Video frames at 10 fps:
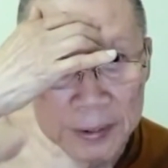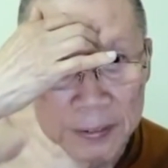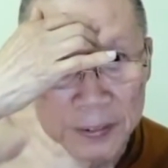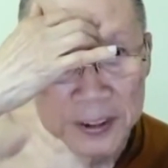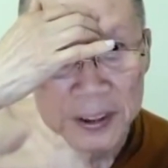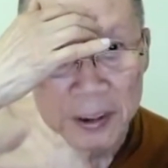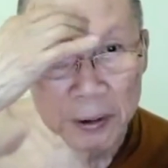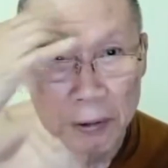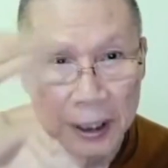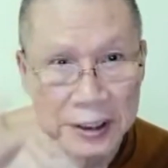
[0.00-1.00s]

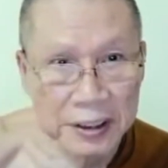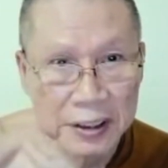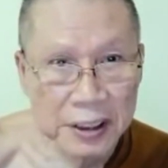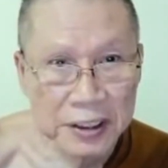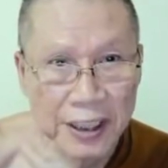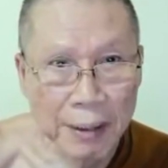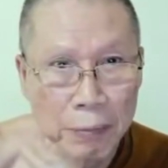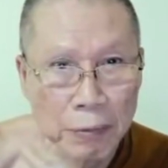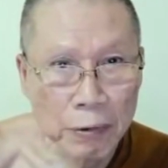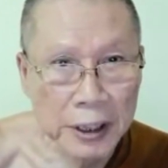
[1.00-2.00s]
physical ones
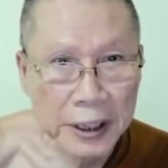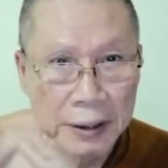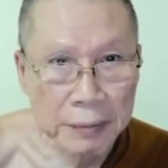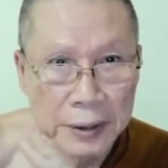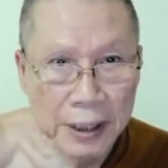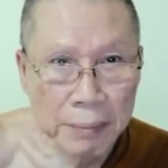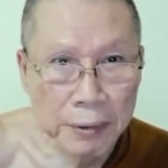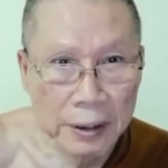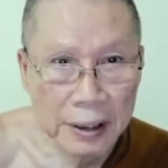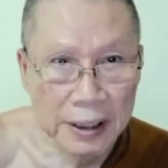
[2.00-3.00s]
stop working
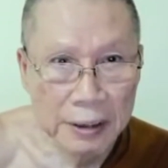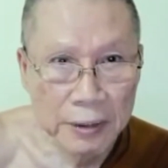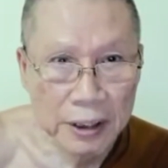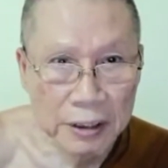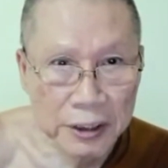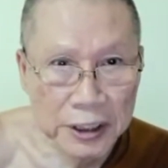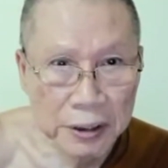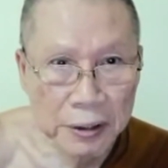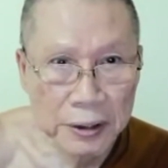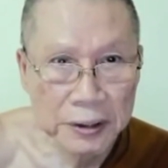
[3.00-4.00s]
temporarily because when you
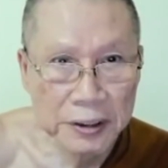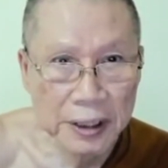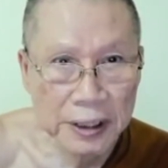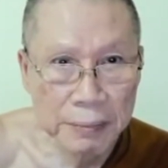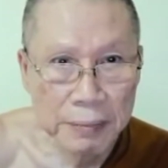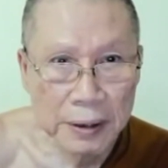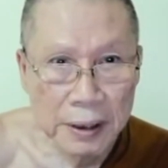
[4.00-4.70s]
go to sleep.